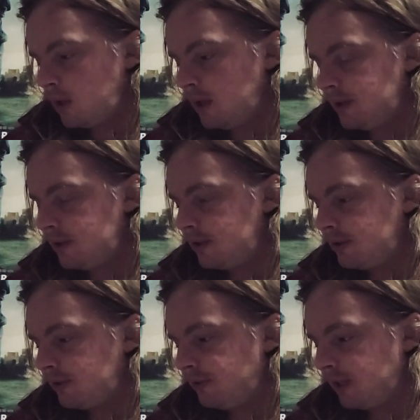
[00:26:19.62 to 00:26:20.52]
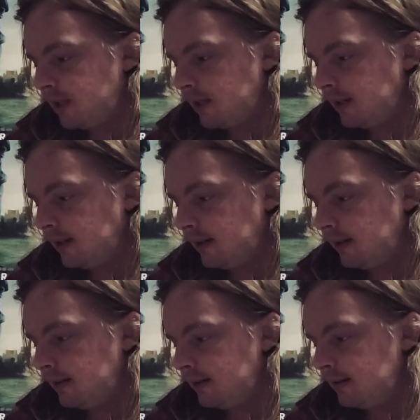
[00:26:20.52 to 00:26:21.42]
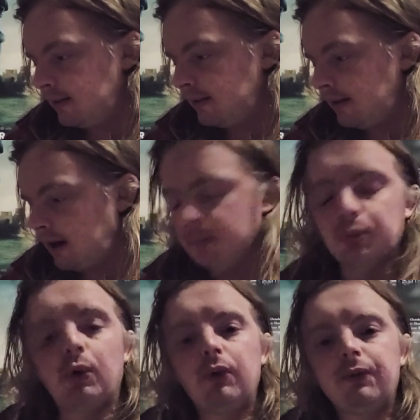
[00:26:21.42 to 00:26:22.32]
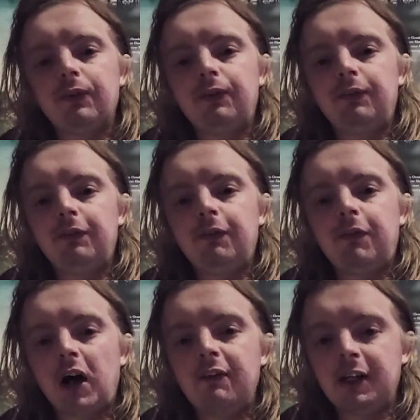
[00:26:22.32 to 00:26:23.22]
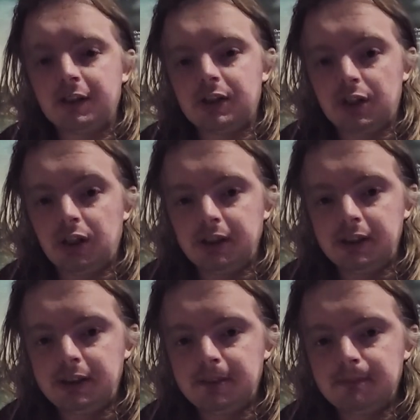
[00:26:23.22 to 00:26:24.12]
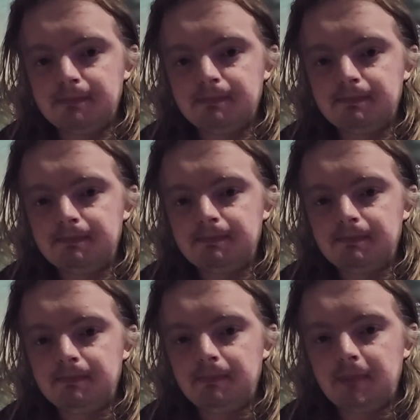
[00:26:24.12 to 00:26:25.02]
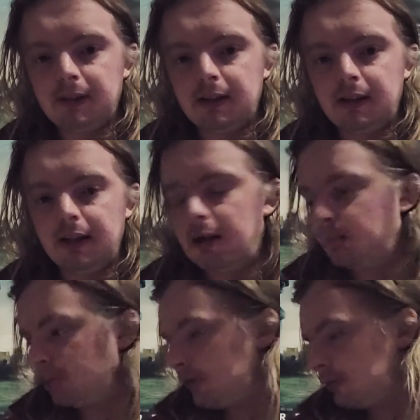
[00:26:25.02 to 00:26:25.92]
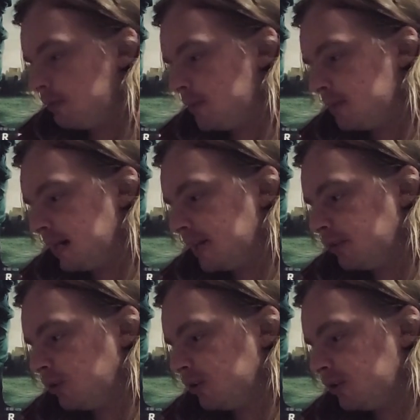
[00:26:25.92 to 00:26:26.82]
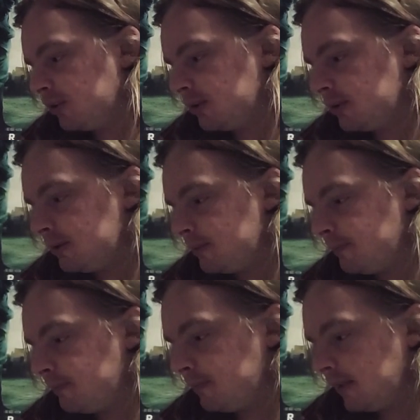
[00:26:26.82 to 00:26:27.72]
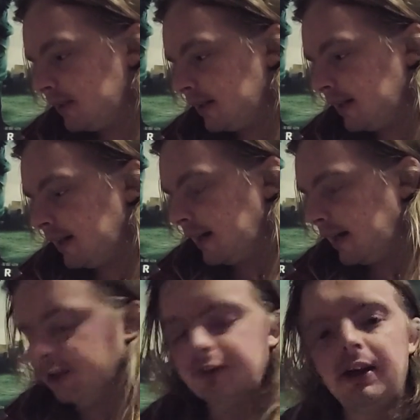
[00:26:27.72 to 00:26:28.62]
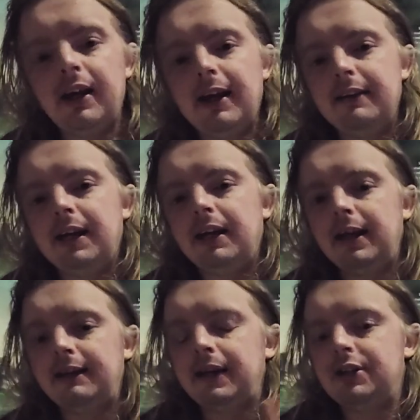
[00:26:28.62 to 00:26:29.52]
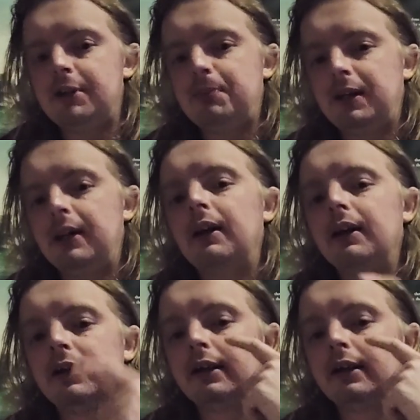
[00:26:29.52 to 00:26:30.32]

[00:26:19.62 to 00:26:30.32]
This is the figure I brought for $500, and I brought it from Big Bad Toy Store, and they're shipping